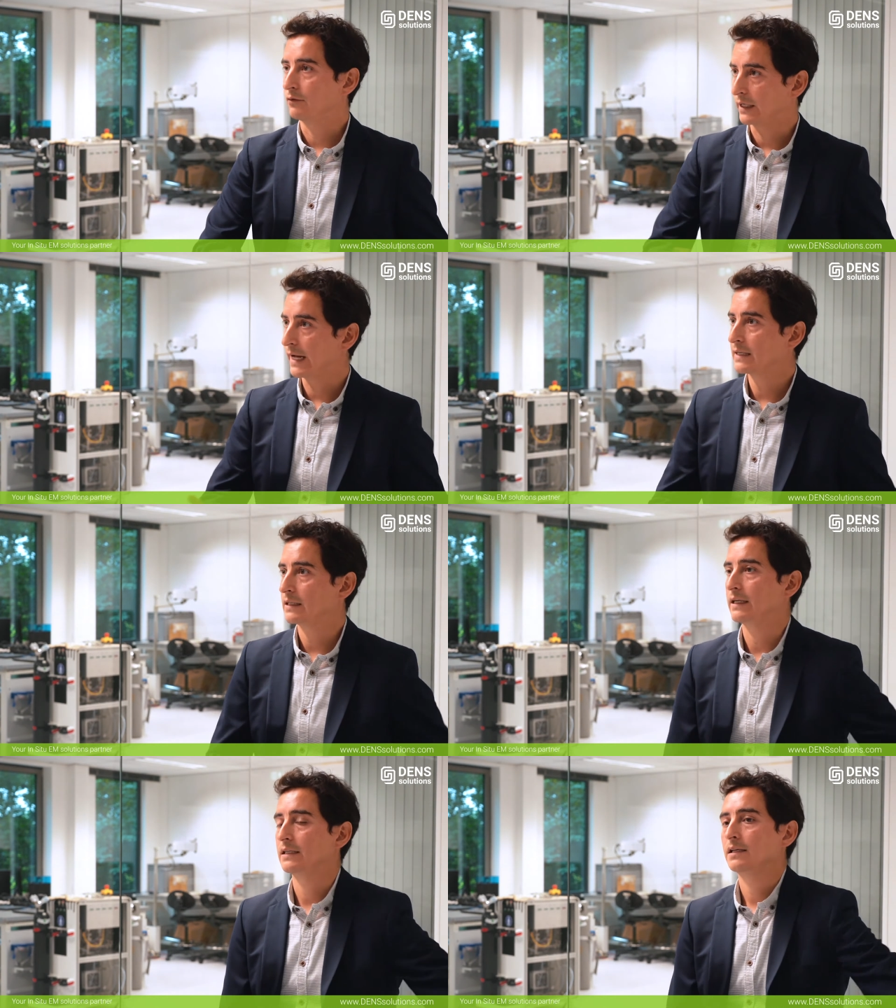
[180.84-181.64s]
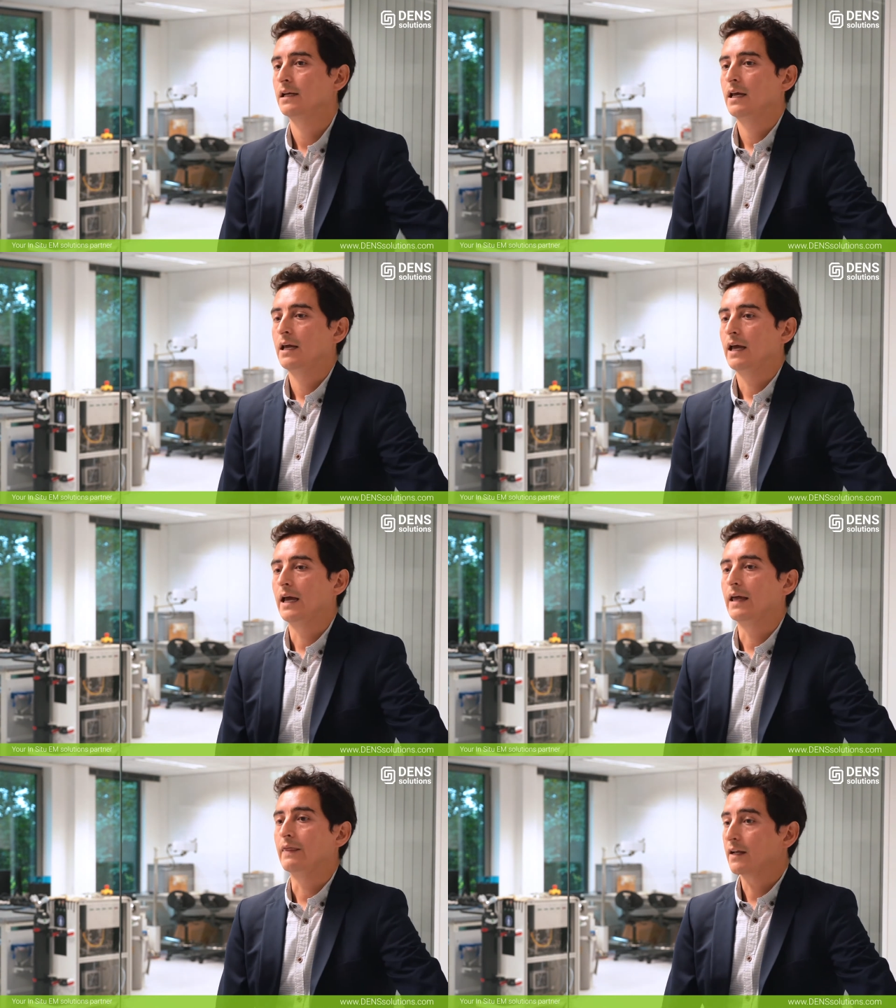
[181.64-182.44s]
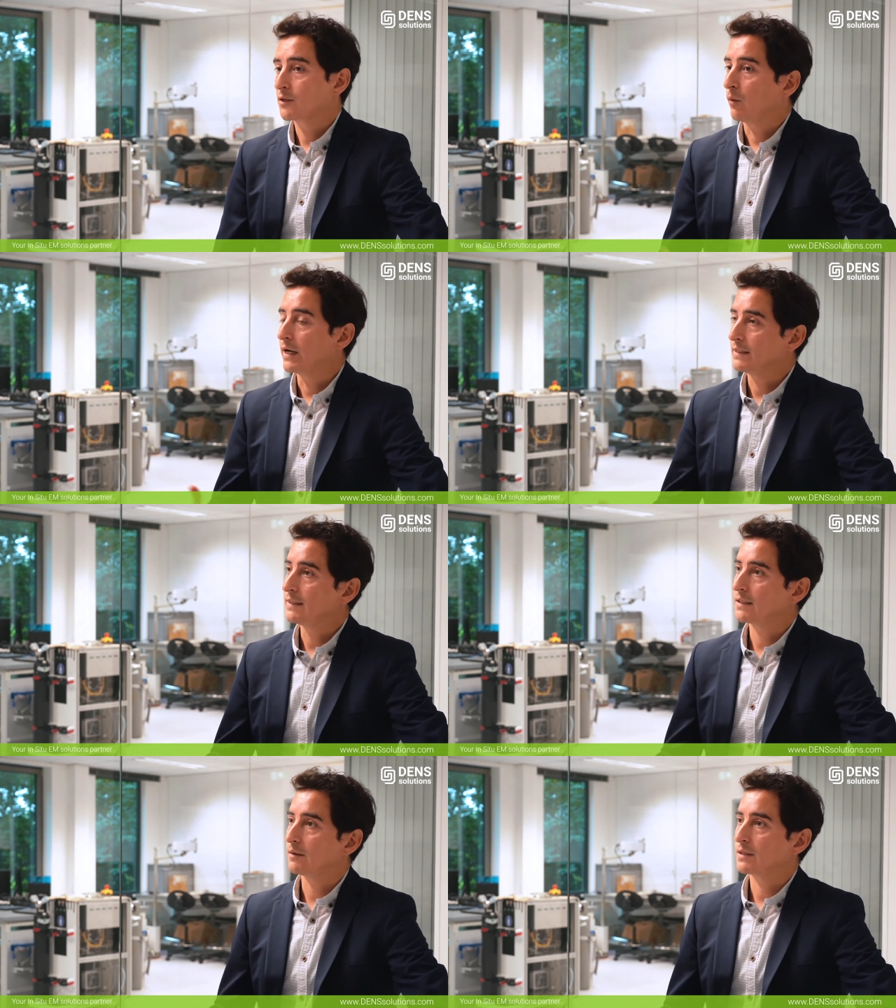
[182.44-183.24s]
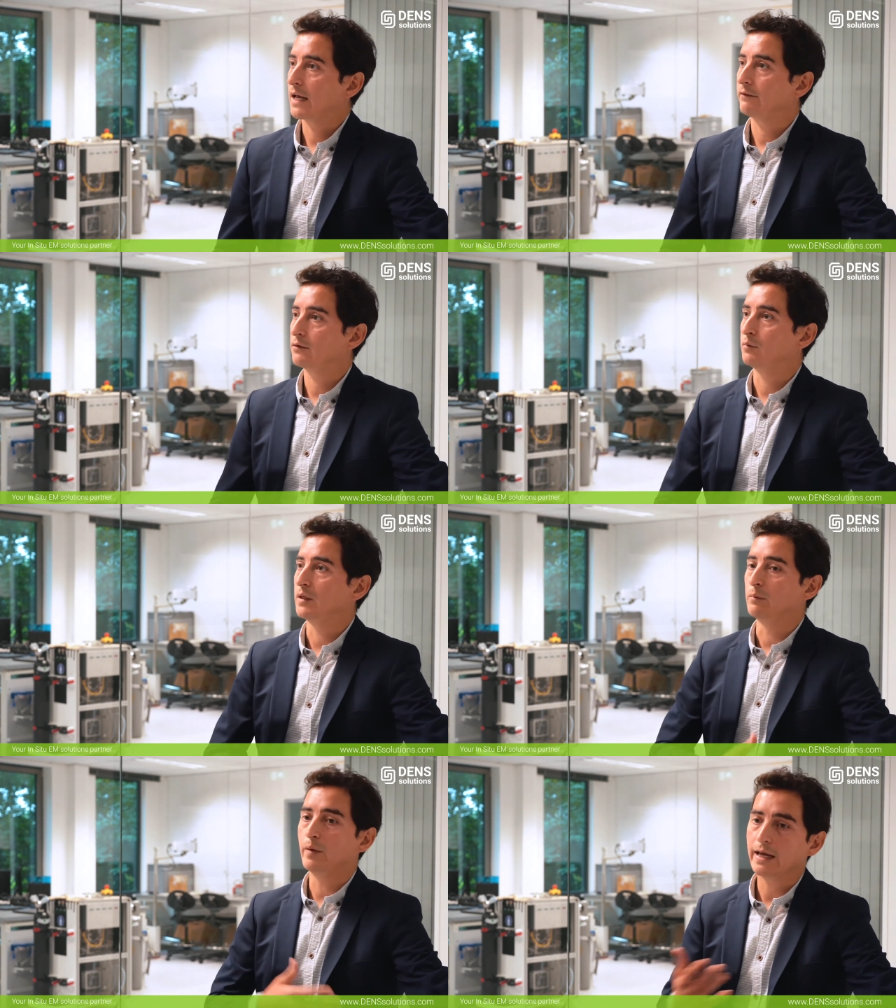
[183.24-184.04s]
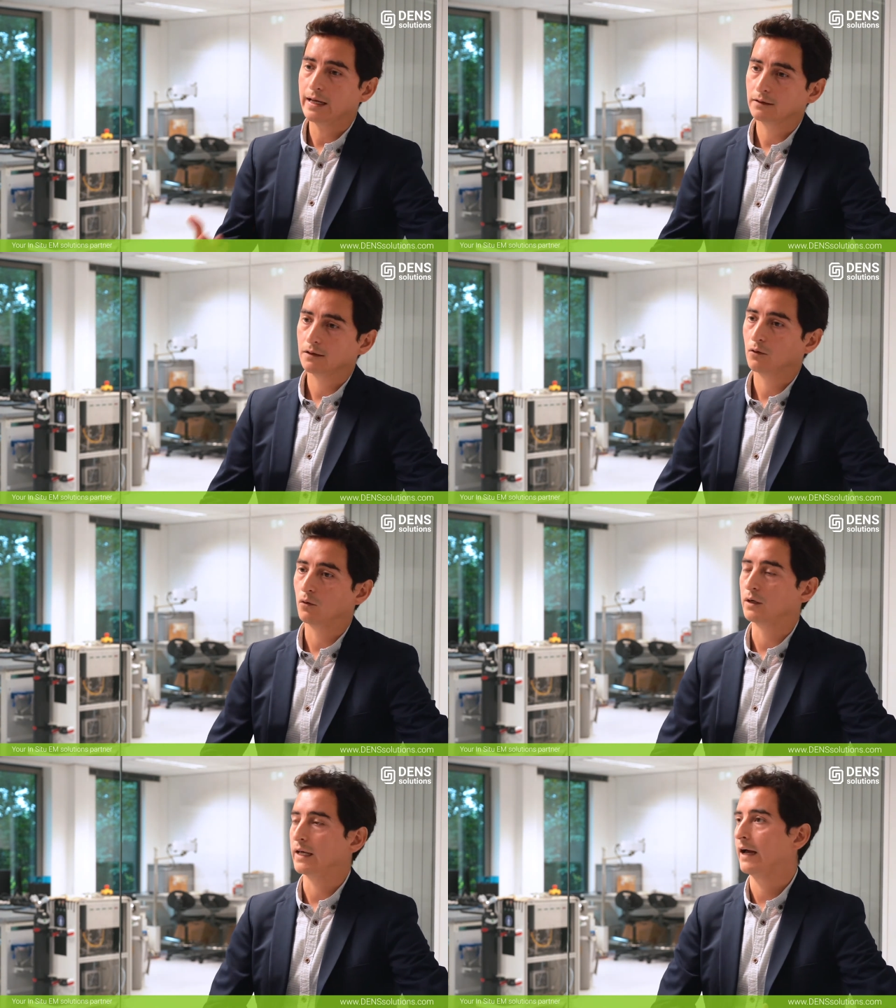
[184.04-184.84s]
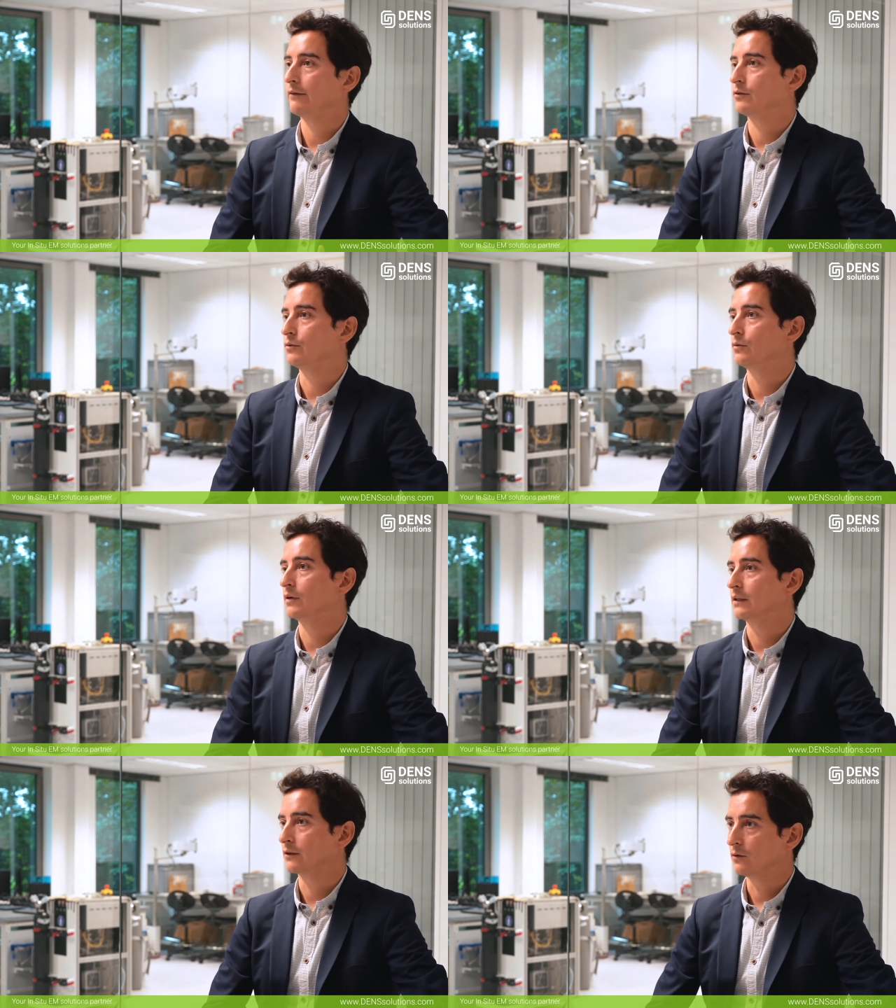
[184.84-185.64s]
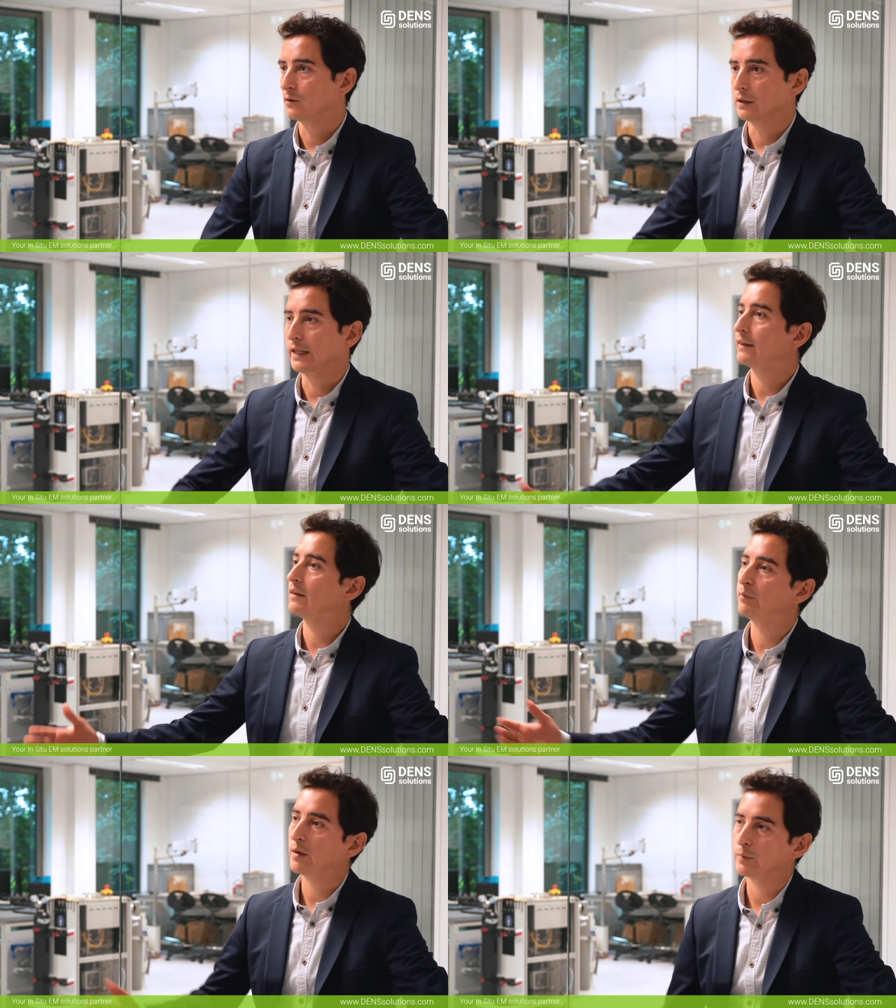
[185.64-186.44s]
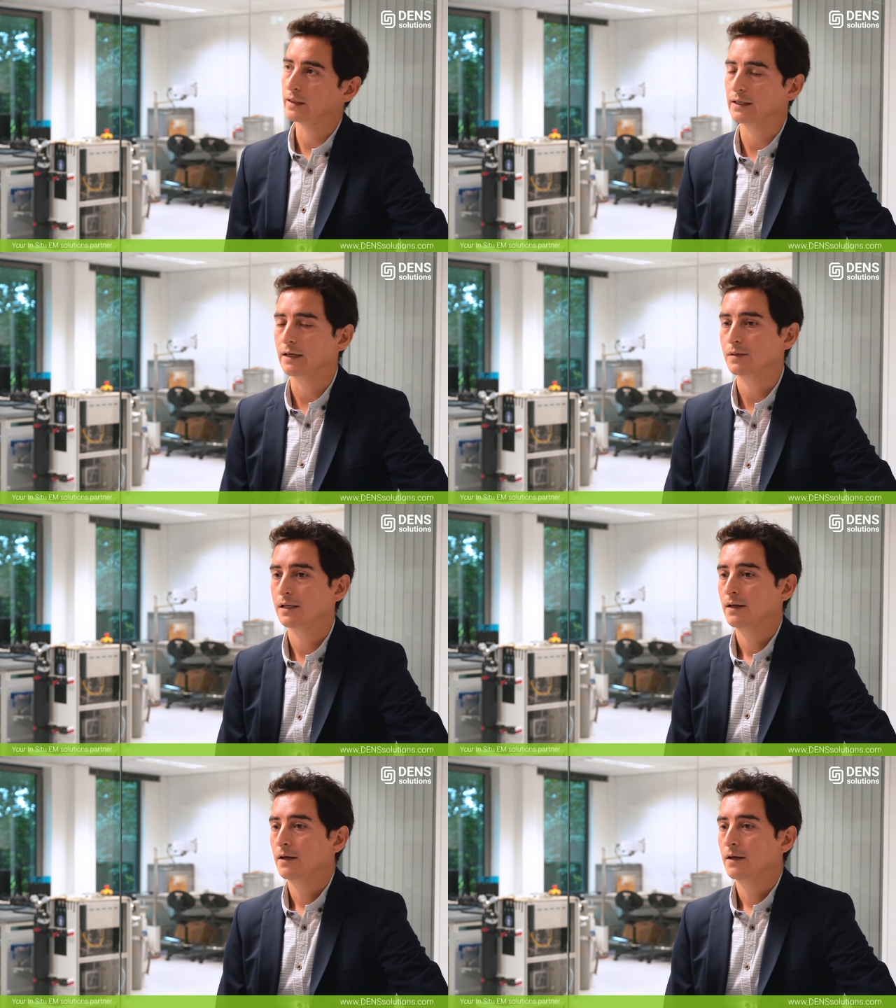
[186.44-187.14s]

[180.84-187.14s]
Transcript: for the gas lines. And that's why systems have to be baked, or they have to undergo lengthy pumping times.